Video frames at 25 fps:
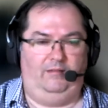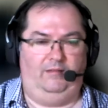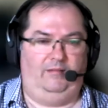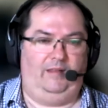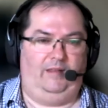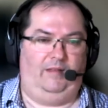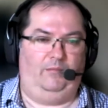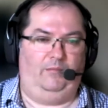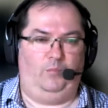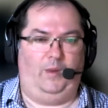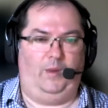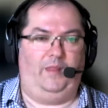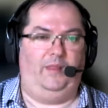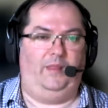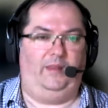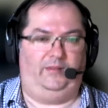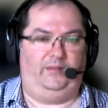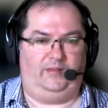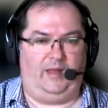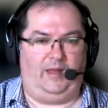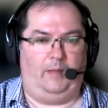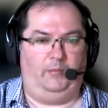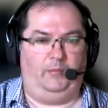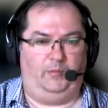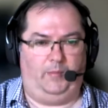it, when this
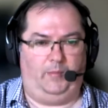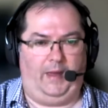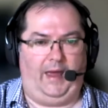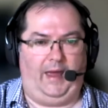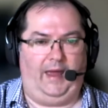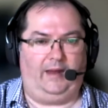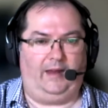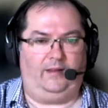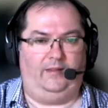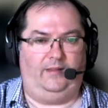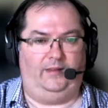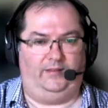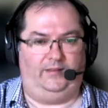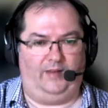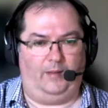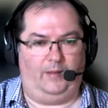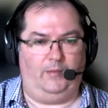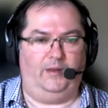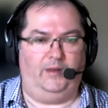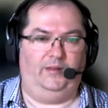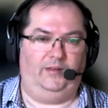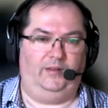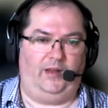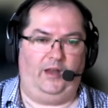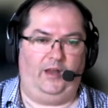comes back, the
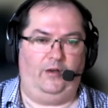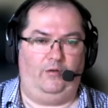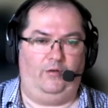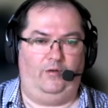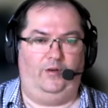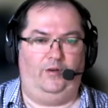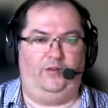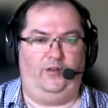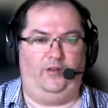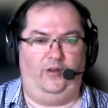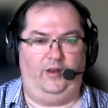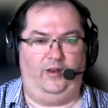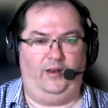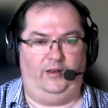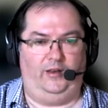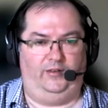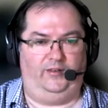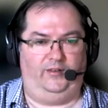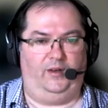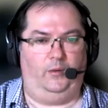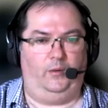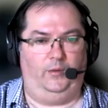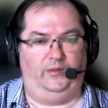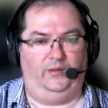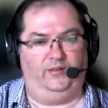summoners are going to return, and
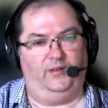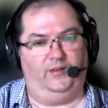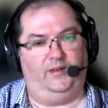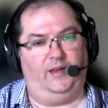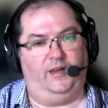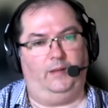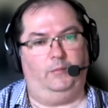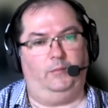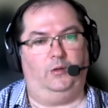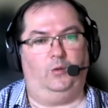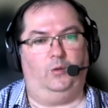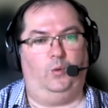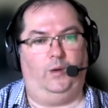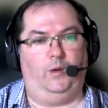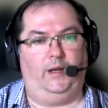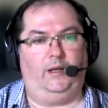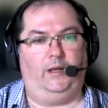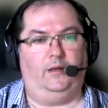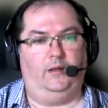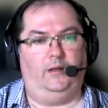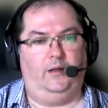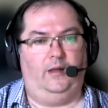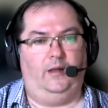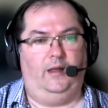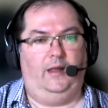so is the Demon Queen.
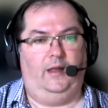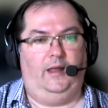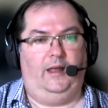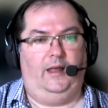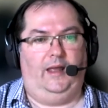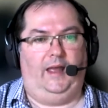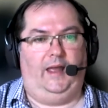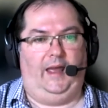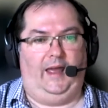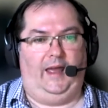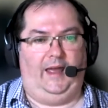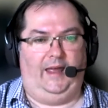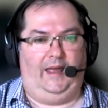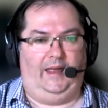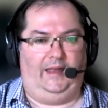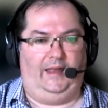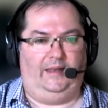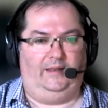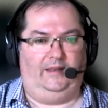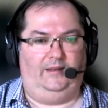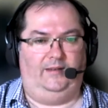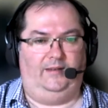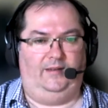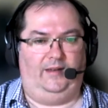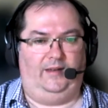
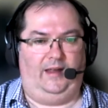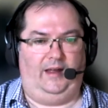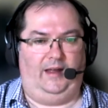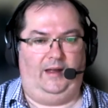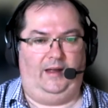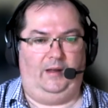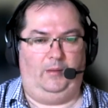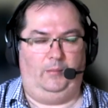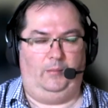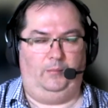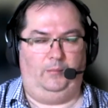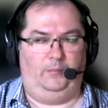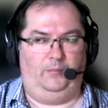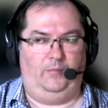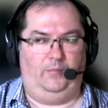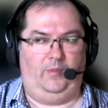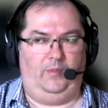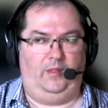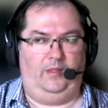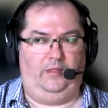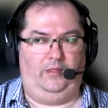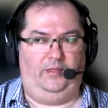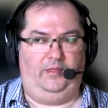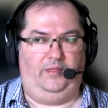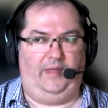And um,
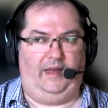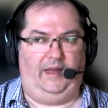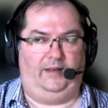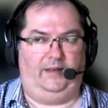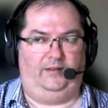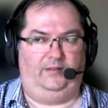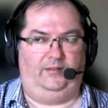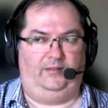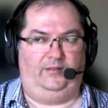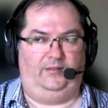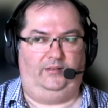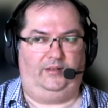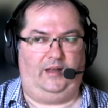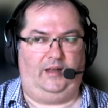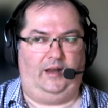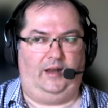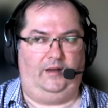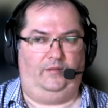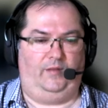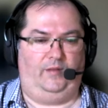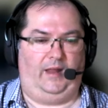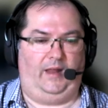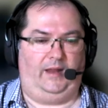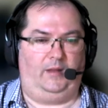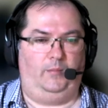that's kind
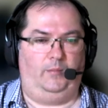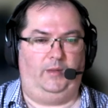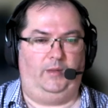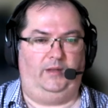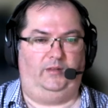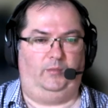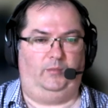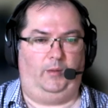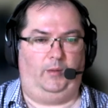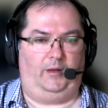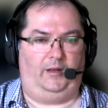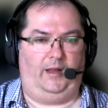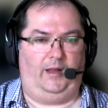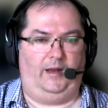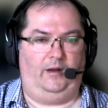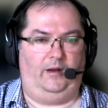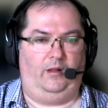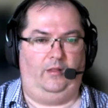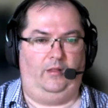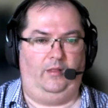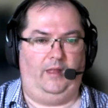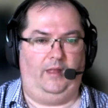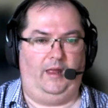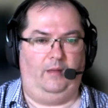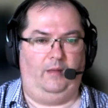of like a big spotlight
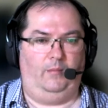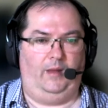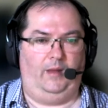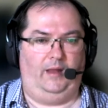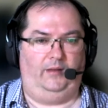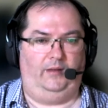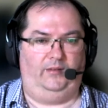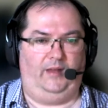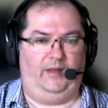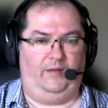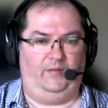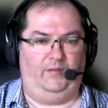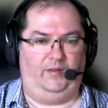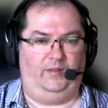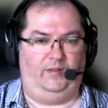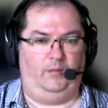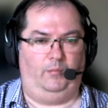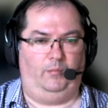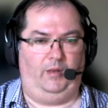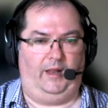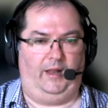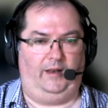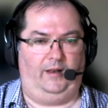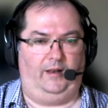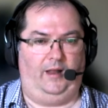on them as having the
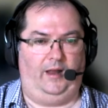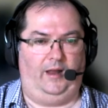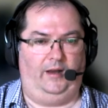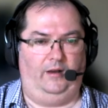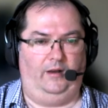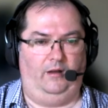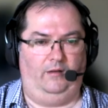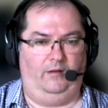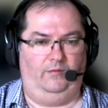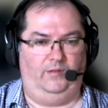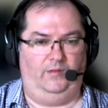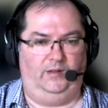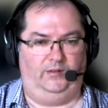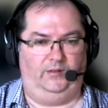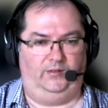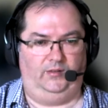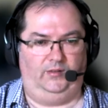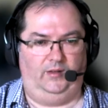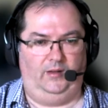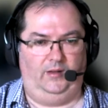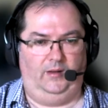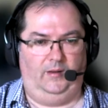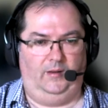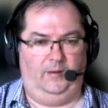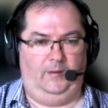bloodline of this,
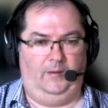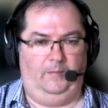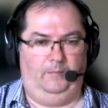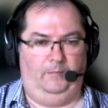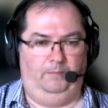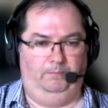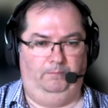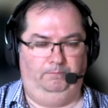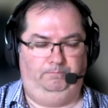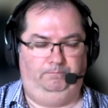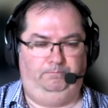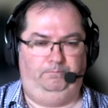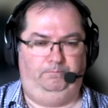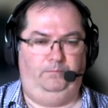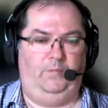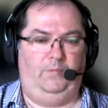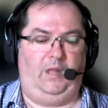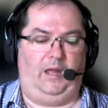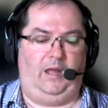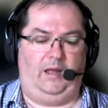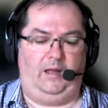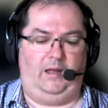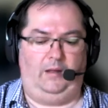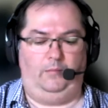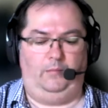
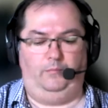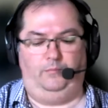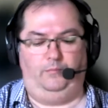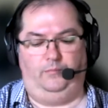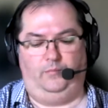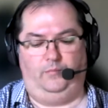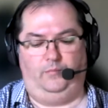um,